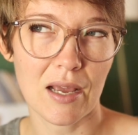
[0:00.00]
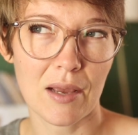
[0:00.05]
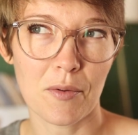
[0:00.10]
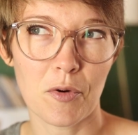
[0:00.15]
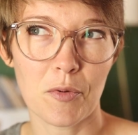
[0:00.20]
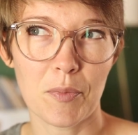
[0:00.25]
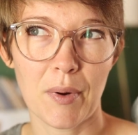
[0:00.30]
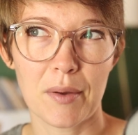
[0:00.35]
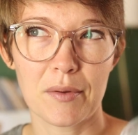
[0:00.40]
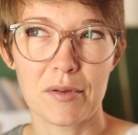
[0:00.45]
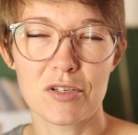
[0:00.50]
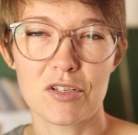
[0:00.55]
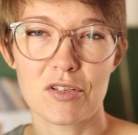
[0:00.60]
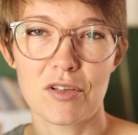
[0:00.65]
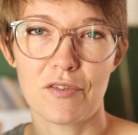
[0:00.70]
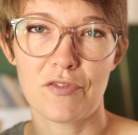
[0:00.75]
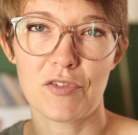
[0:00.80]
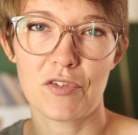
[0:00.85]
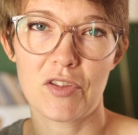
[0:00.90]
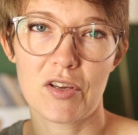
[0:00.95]
I will probably do
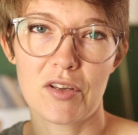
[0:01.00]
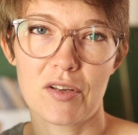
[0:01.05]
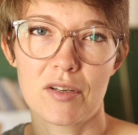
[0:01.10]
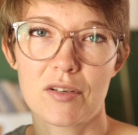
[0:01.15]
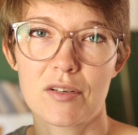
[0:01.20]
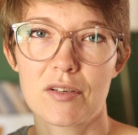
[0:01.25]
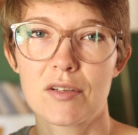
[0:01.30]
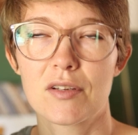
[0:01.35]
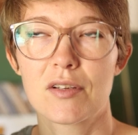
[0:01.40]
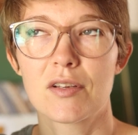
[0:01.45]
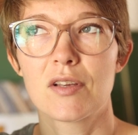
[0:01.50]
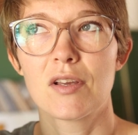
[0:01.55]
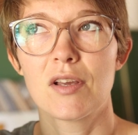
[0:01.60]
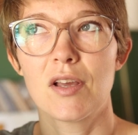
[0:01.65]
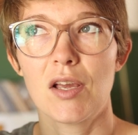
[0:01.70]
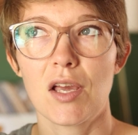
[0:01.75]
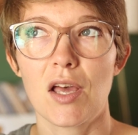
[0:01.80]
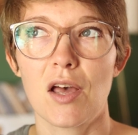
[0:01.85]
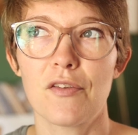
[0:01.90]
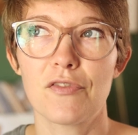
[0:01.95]
it for the
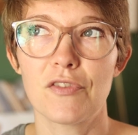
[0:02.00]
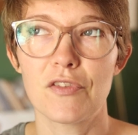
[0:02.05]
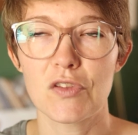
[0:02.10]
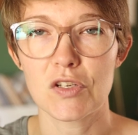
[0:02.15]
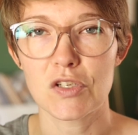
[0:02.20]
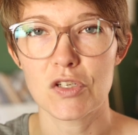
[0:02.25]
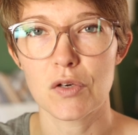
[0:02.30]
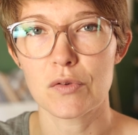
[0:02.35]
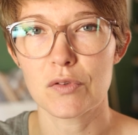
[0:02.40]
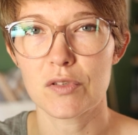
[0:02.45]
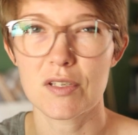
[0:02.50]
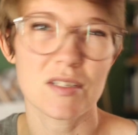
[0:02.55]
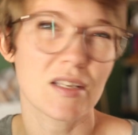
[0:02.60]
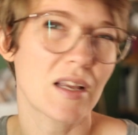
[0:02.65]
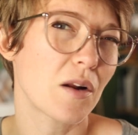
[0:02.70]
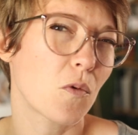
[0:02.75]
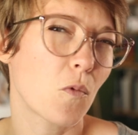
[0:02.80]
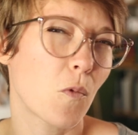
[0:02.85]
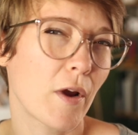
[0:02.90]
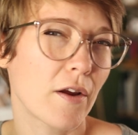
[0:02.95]
cuff and the toes because
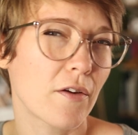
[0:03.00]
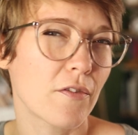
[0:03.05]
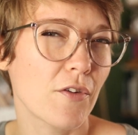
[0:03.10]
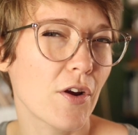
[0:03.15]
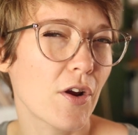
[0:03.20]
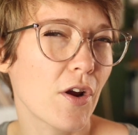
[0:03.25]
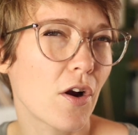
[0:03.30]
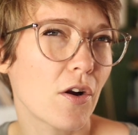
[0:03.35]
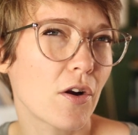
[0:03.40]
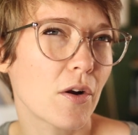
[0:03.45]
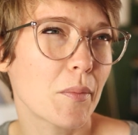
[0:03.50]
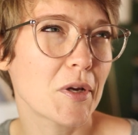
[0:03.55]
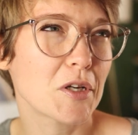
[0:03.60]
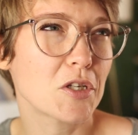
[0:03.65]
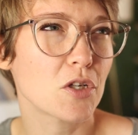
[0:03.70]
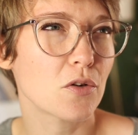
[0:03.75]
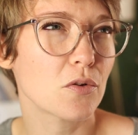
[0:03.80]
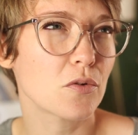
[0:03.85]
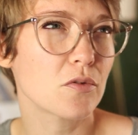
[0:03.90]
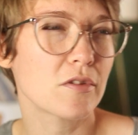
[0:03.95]
I don't wear very hard on my
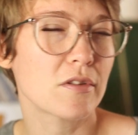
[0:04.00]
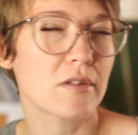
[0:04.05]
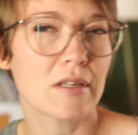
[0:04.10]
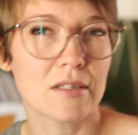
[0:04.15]
toes.